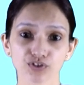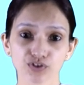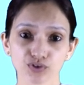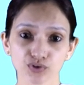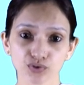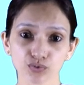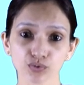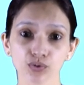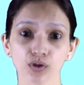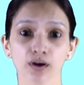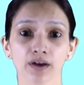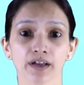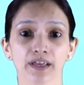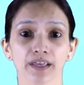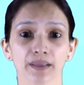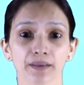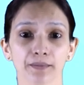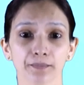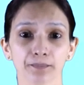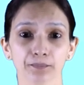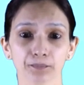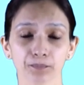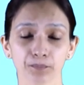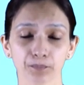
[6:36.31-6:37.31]
to
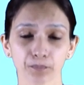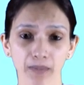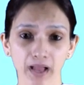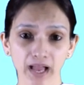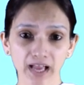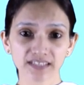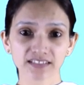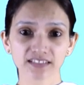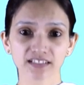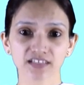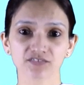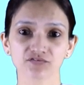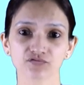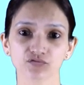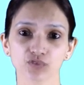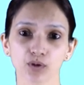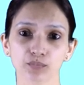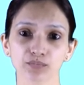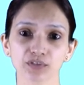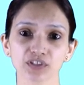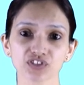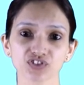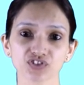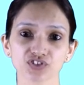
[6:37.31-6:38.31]
impact
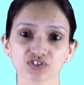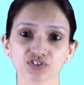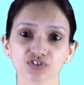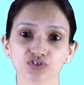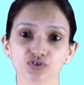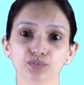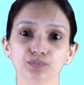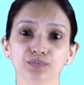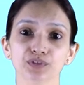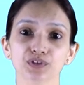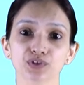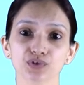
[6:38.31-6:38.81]
information to be